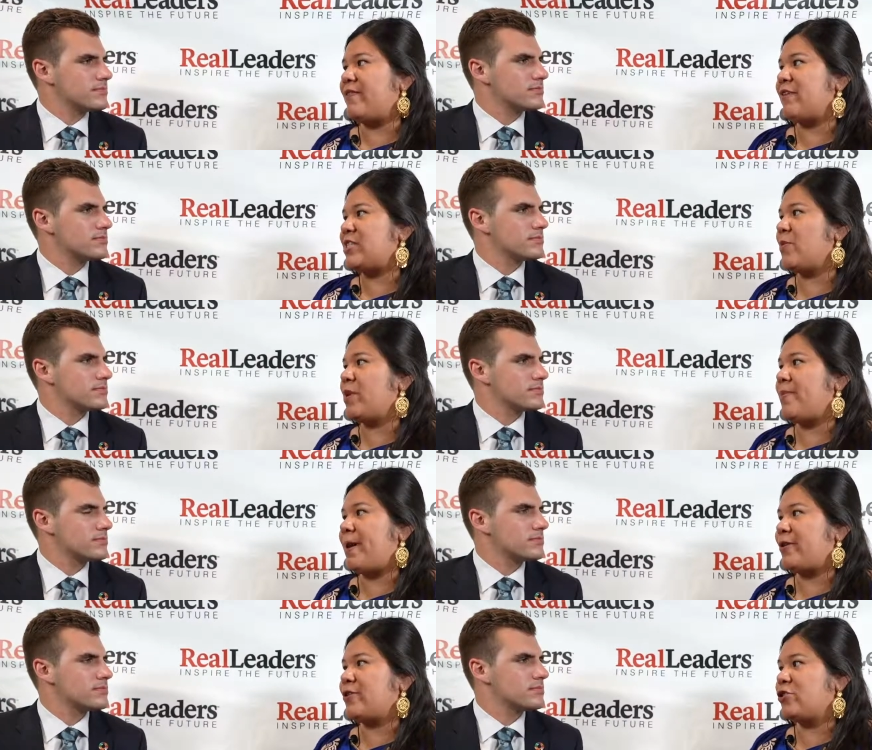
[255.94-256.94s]
Speaker 1: giving someone a
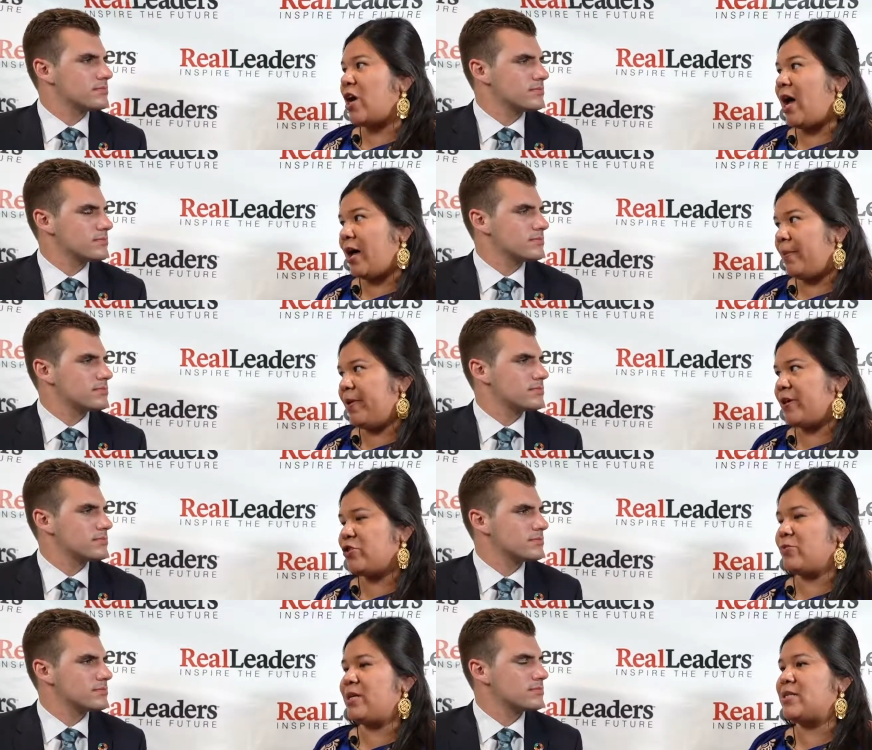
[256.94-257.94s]
better job. It
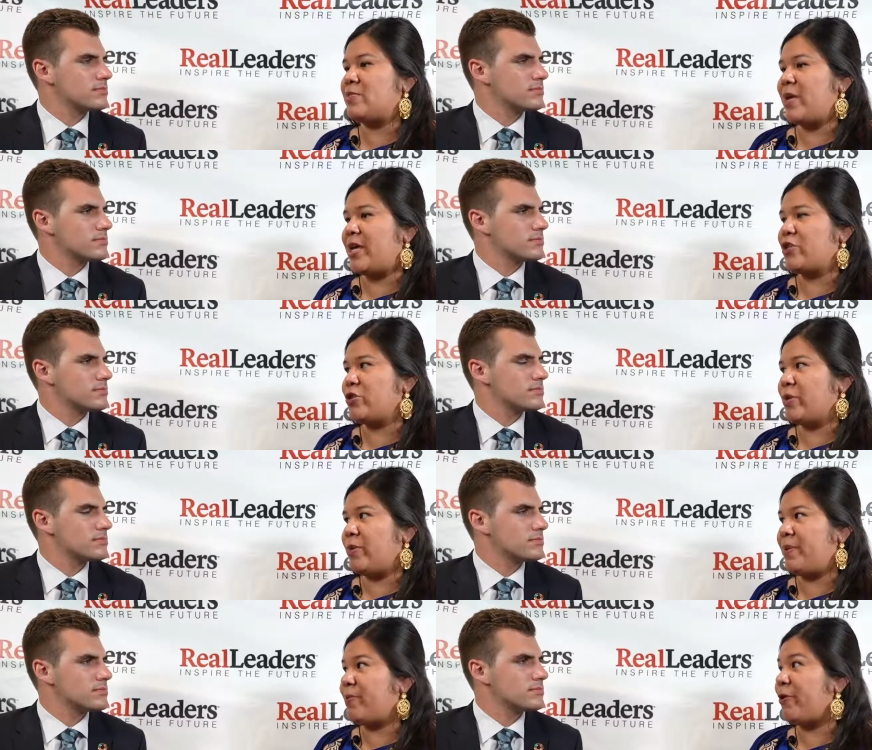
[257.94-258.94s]
also means making sure that
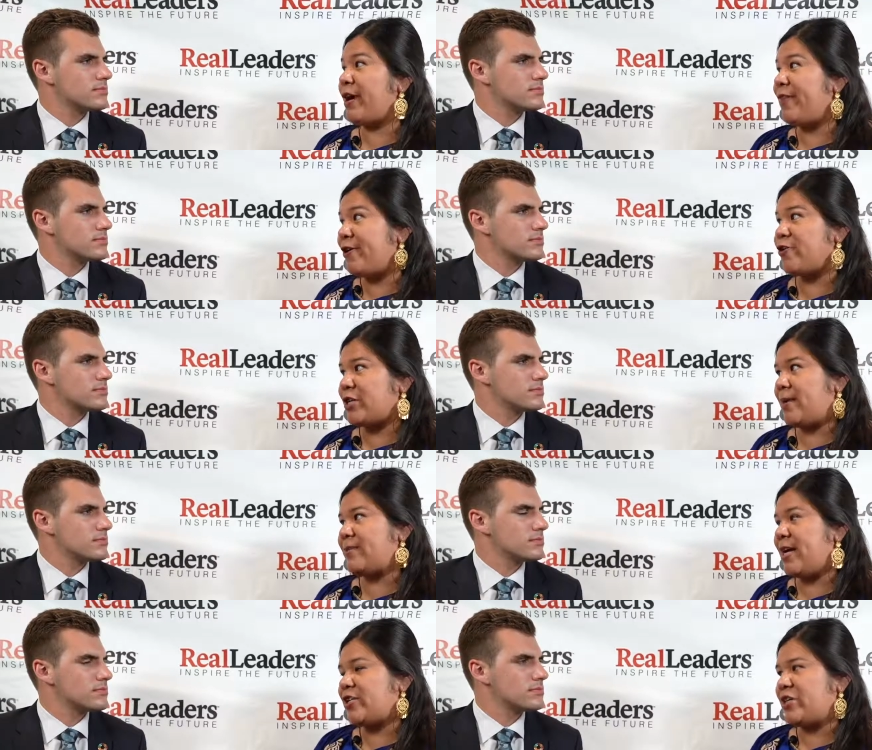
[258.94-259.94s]
when people are in their
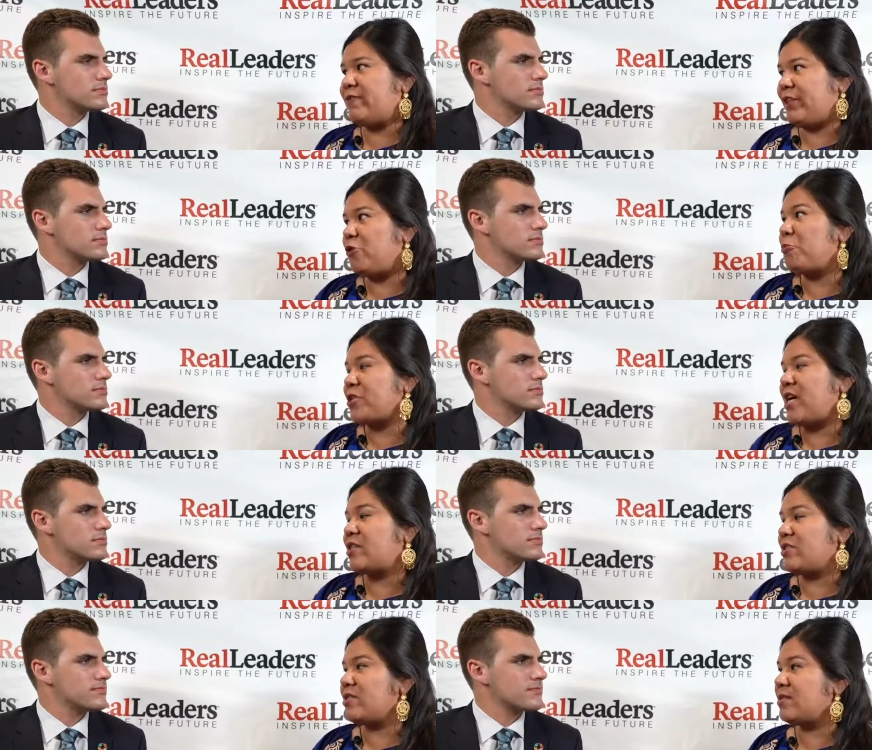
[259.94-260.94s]
jobs, they actually have legal
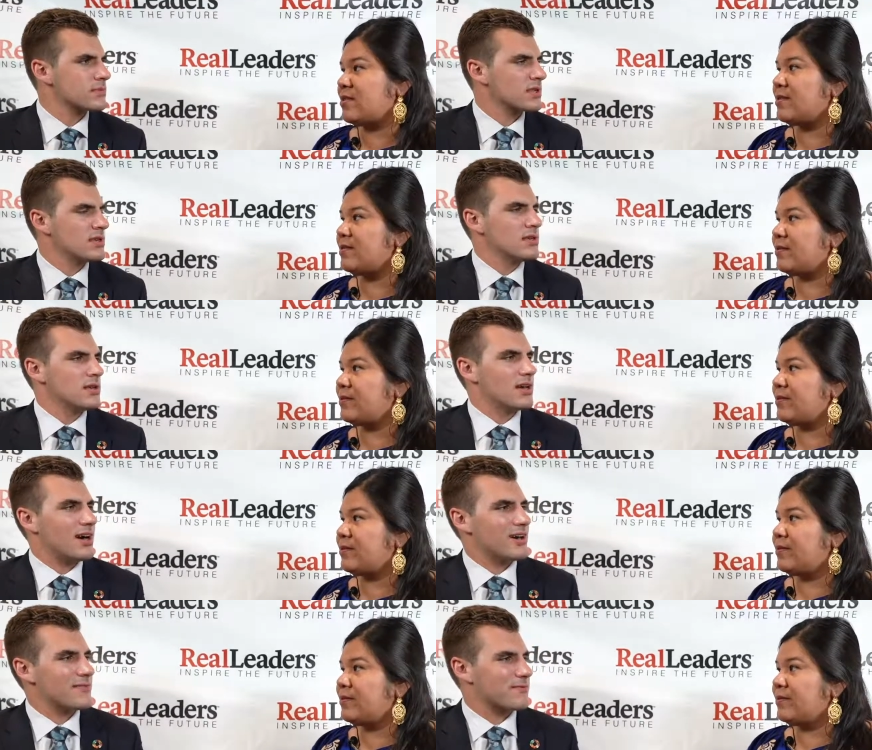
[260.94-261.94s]
protections.
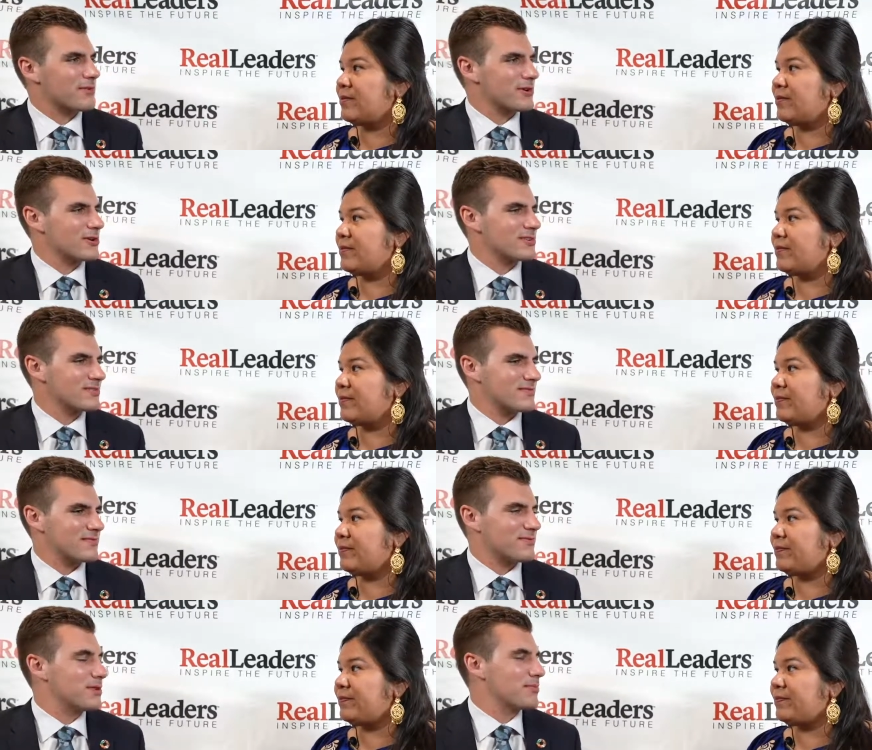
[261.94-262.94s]
Speaker 2: Uh, for your
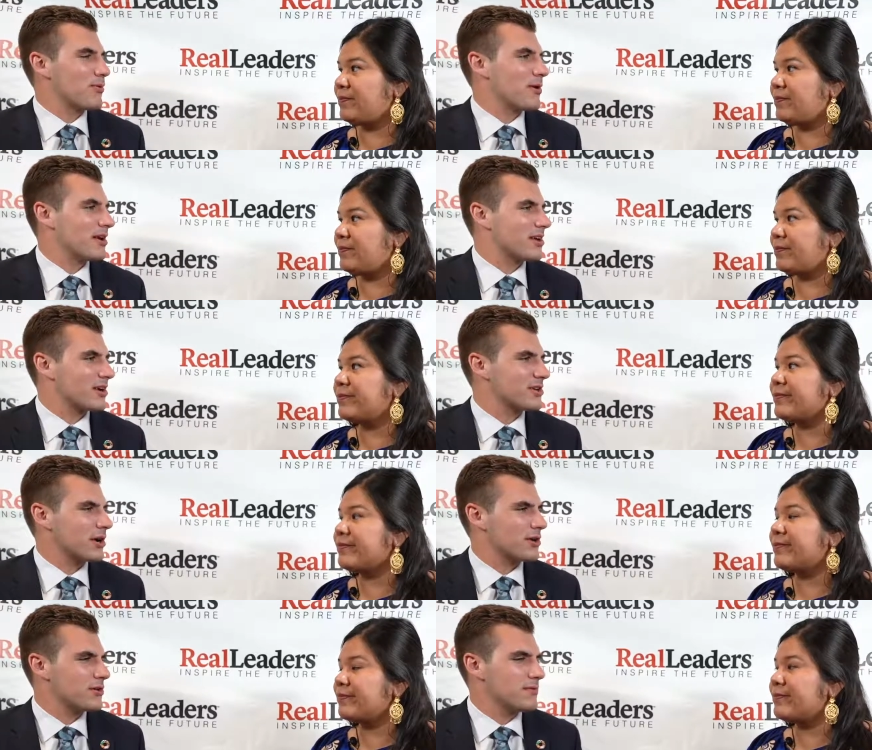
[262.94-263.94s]
viewpoint, are you,
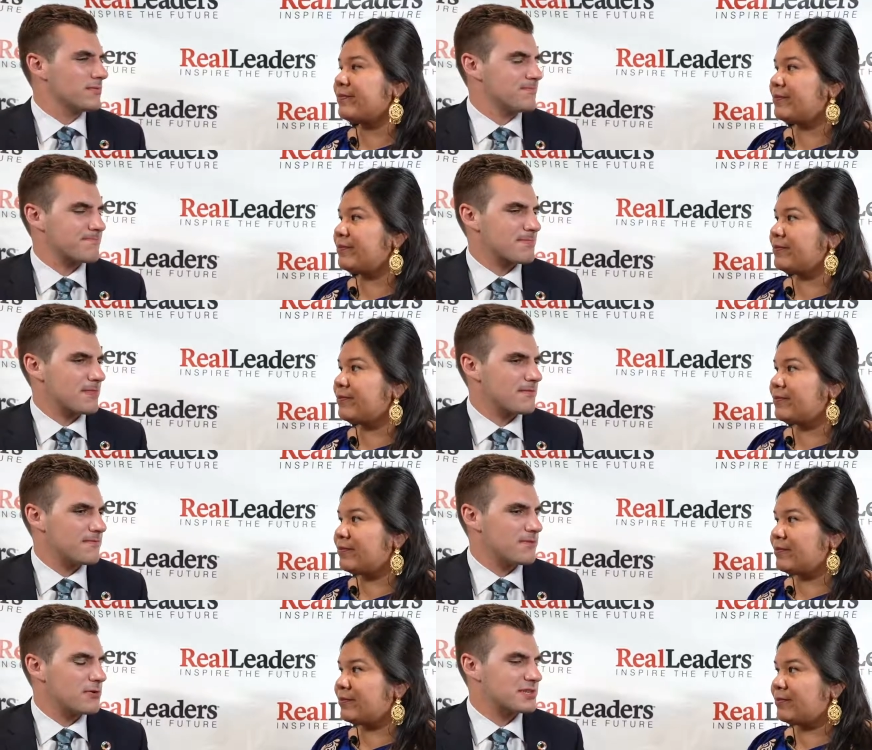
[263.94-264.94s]
are you
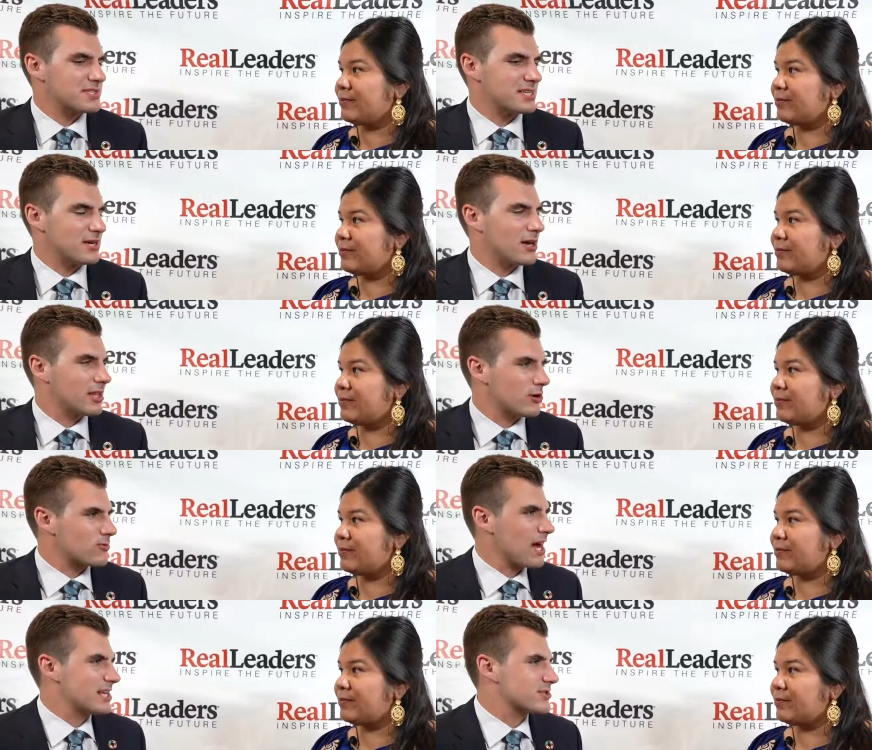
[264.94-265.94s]
focusing on a
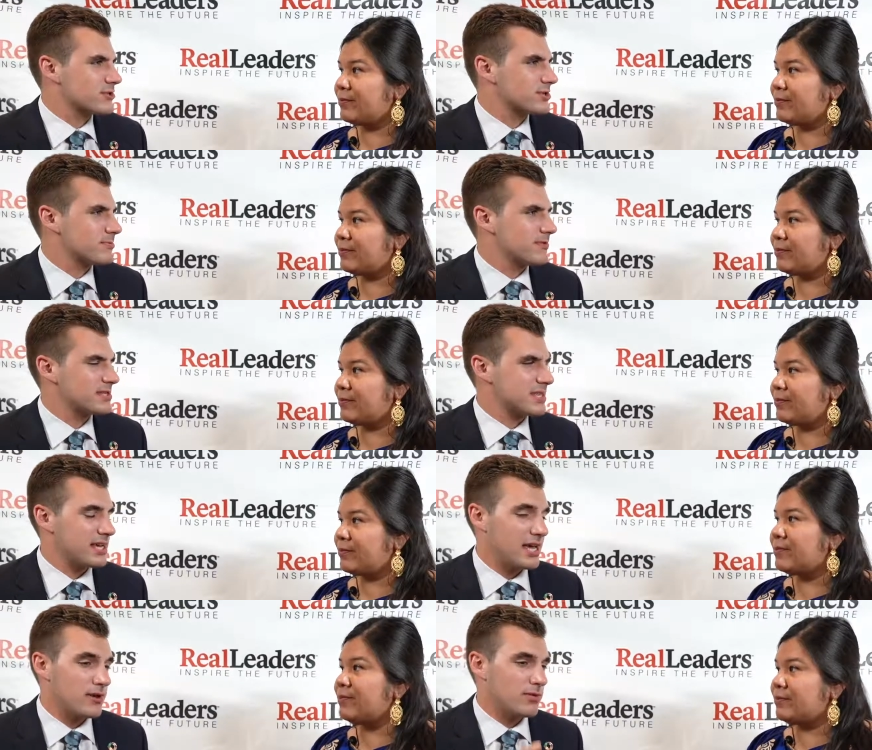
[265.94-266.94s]
grassroots movement?
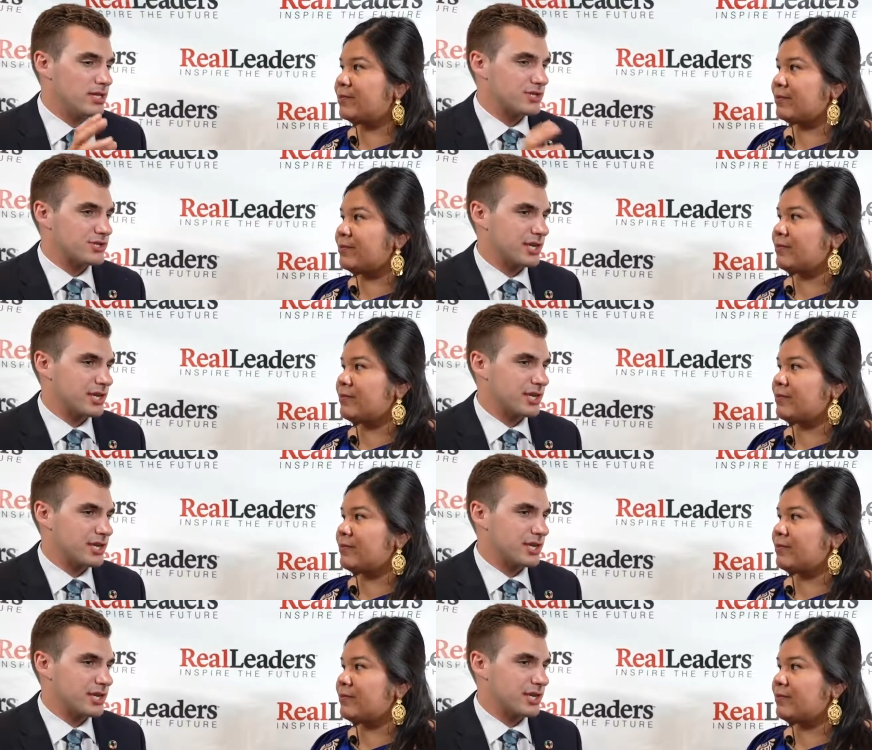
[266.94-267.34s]
Say, hey, we need to